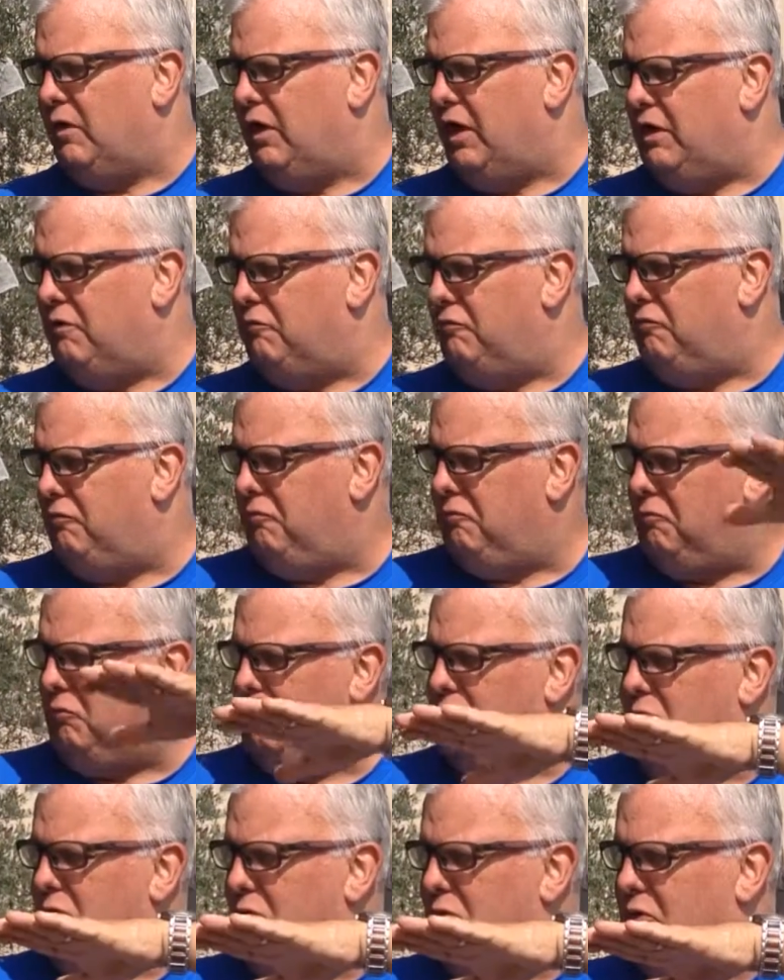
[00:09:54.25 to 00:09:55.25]
I have
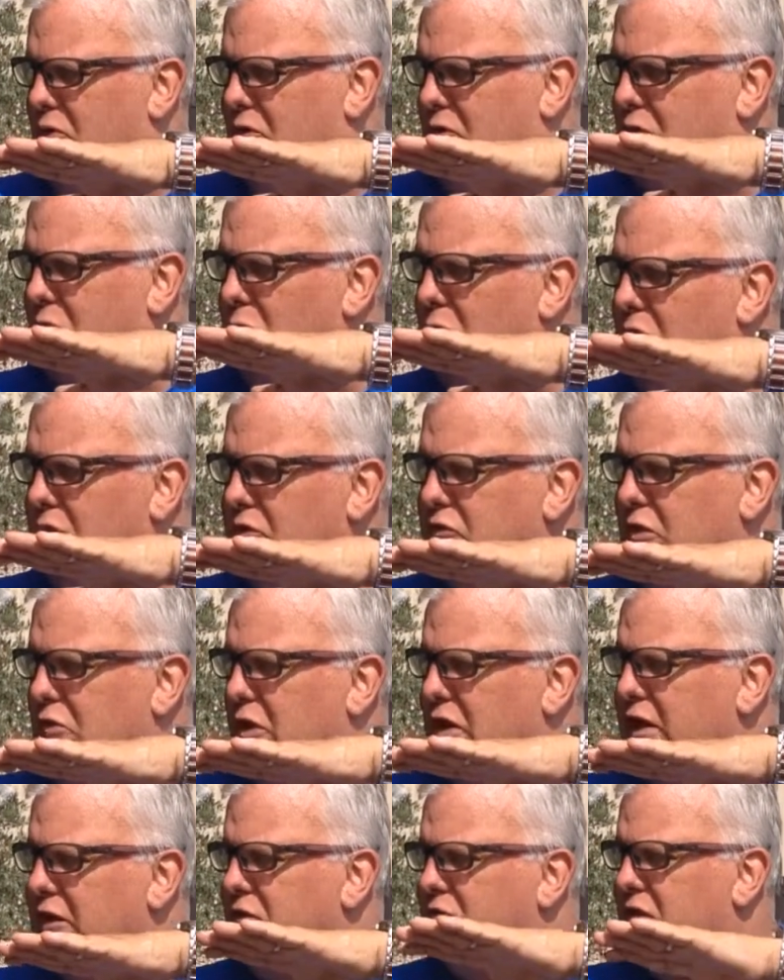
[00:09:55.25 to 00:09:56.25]
2 on it,
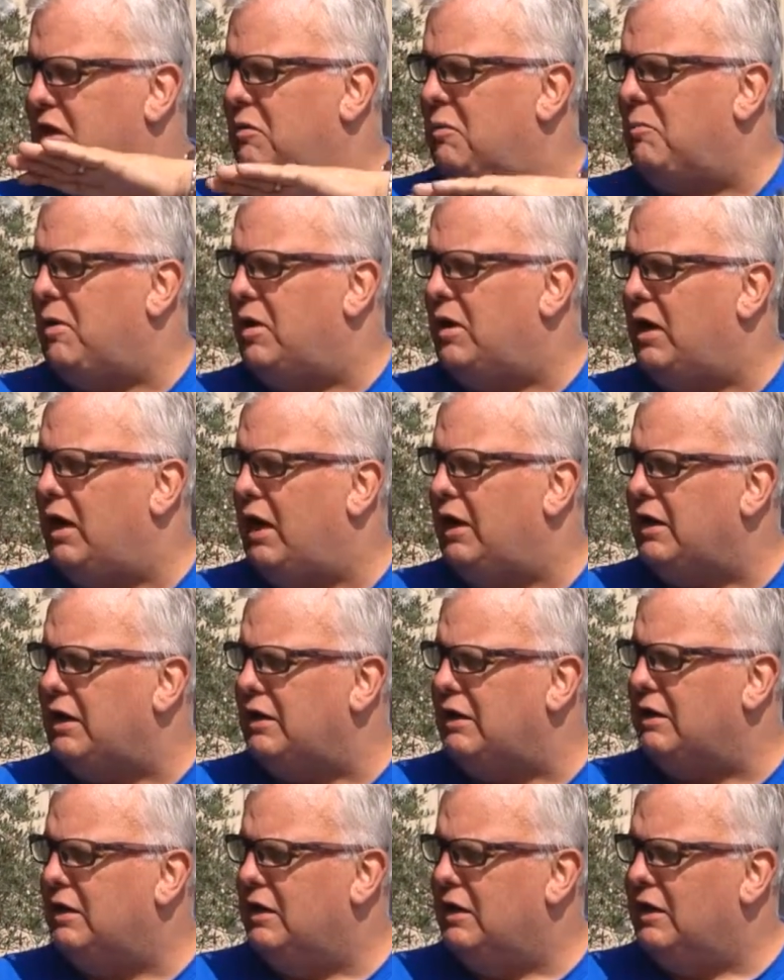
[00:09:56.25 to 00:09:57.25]
so I get the same amount of
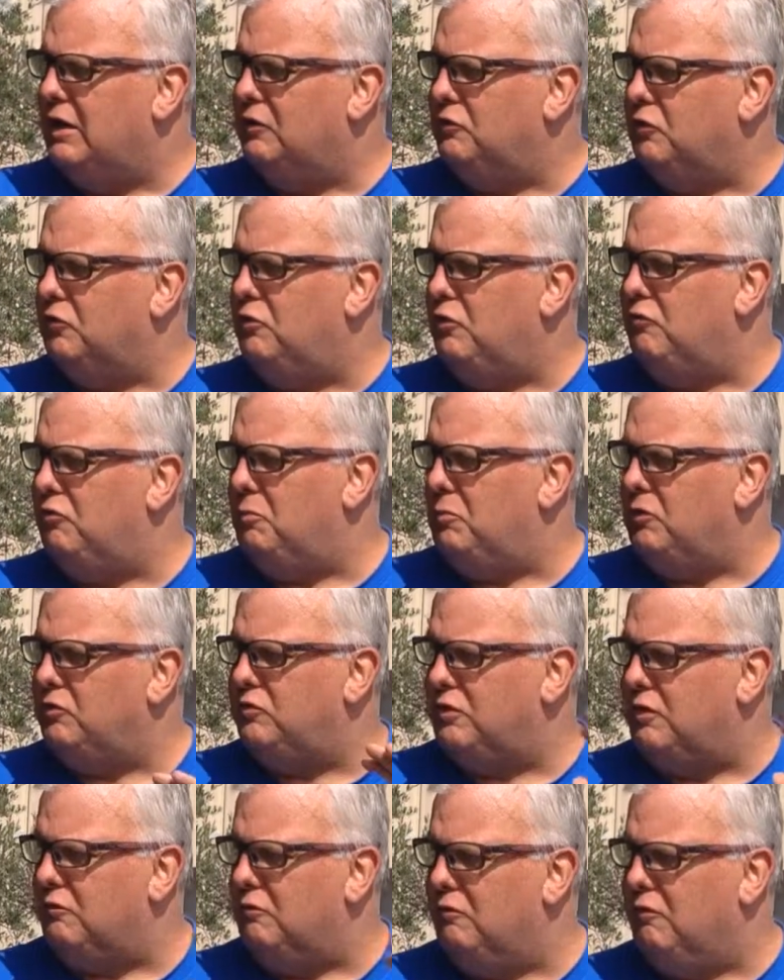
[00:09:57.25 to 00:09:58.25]
honey as I do from
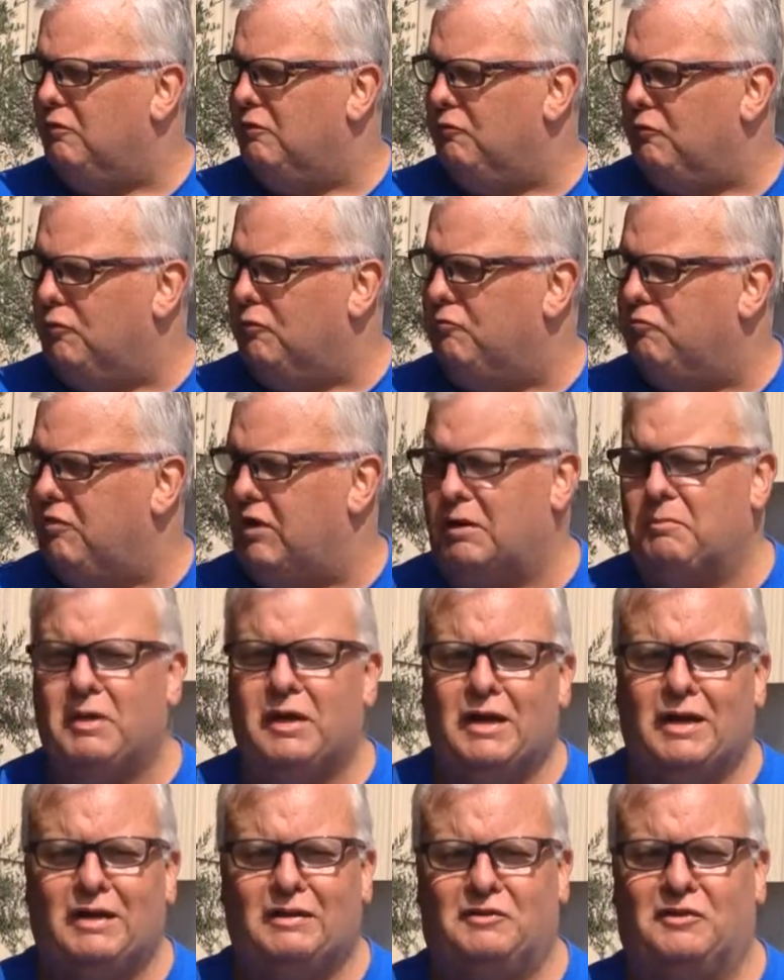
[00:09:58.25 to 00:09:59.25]
using a full frame.
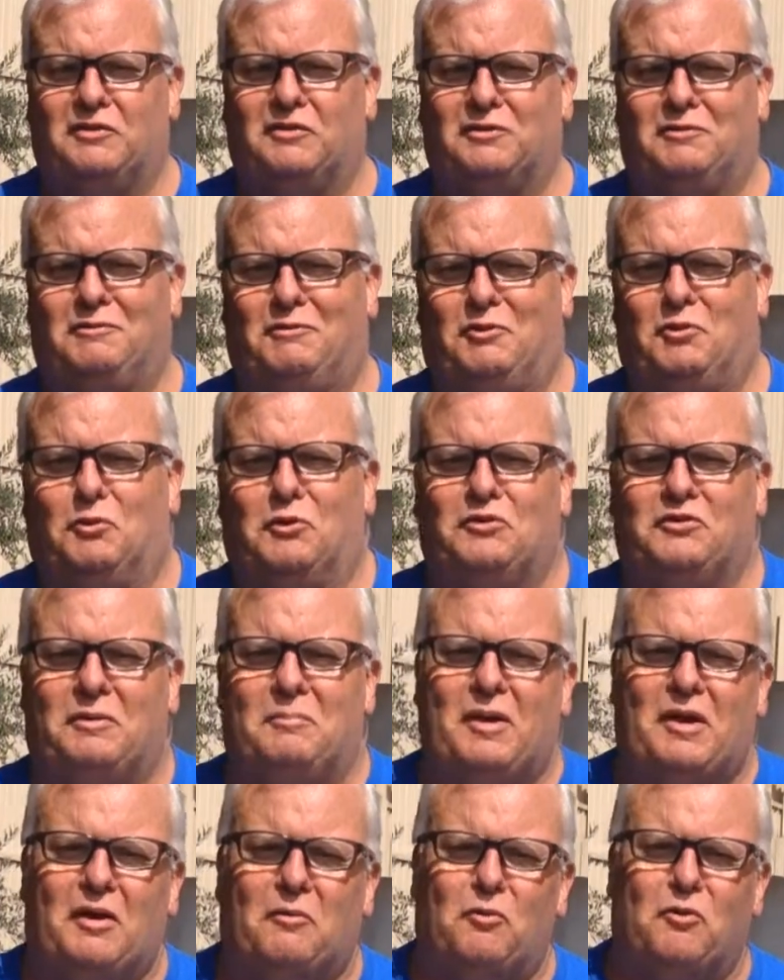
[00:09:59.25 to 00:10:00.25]
it's just twice
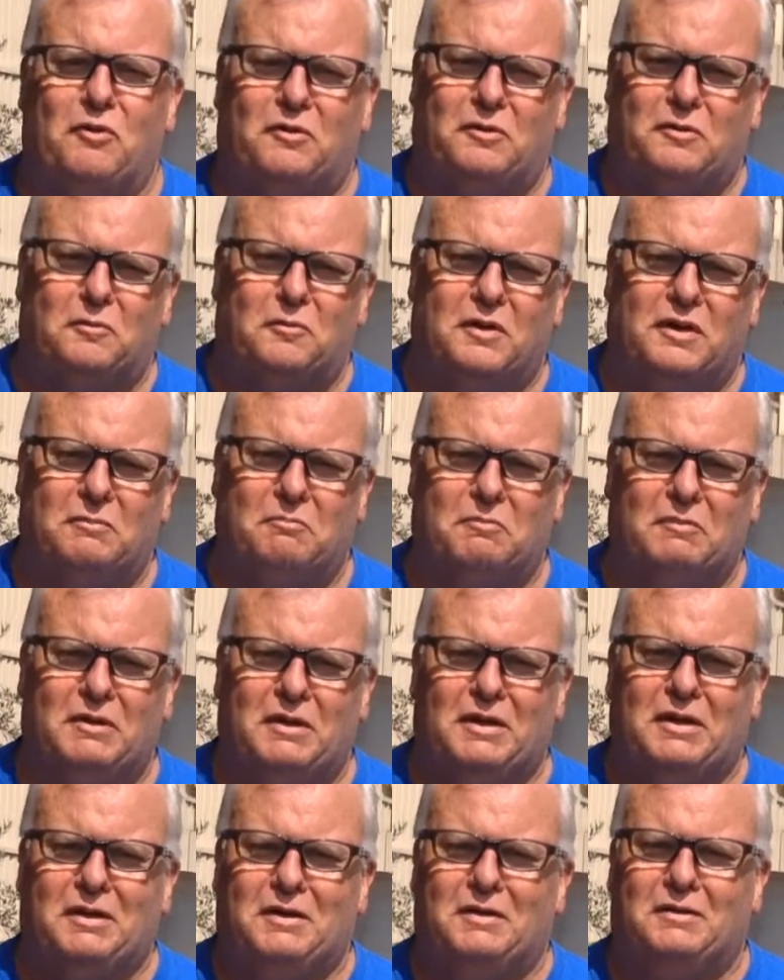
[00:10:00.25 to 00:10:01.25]
the amount of work
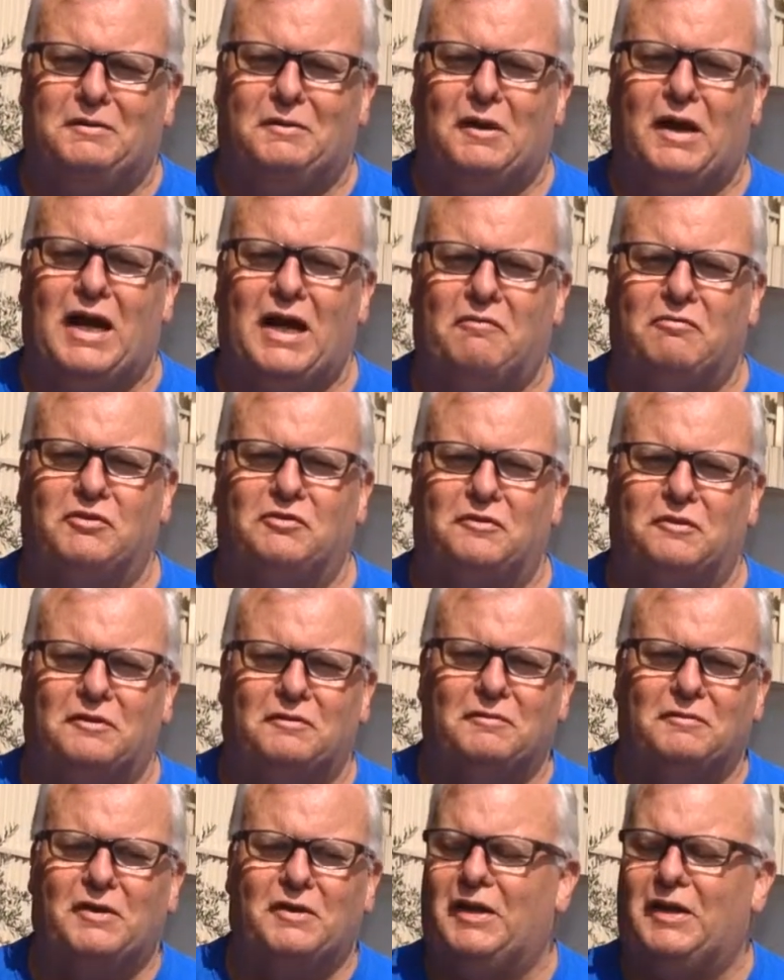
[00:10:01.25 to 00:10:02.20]
to harvest it.